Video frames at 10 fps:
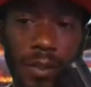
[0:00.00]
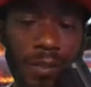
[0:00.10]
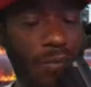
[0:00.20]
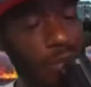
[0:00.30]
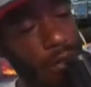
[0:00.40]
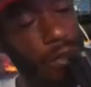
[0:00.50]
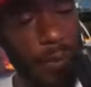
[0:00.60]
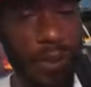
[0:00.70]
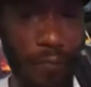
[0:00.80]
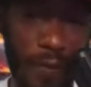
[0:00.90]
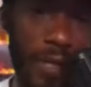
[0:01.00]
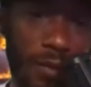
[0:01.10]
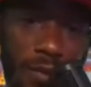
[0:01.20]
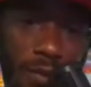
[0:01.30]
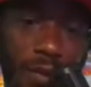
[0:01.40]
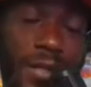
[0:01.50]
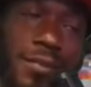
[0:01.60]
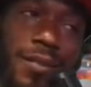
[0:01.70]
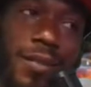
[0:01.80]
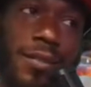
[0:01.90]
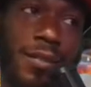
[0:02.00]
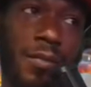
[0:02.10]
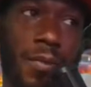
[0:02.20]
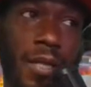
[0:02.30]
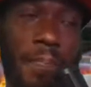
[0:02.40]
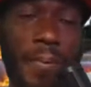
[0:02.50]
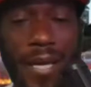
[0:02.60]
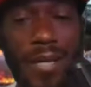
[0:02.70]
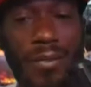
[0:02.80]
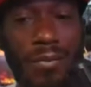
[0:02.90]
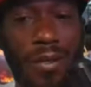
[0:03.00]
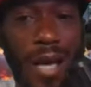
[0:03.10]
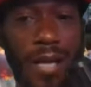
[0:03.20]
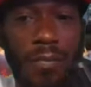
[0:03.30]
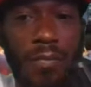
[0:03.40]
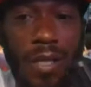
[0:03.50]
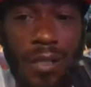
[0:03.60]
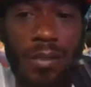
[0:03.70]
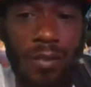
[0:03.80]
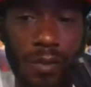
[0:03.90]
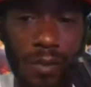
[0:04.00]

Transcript: He was all up in your face and all that. That's another thing, bro. They paying you a lot of money.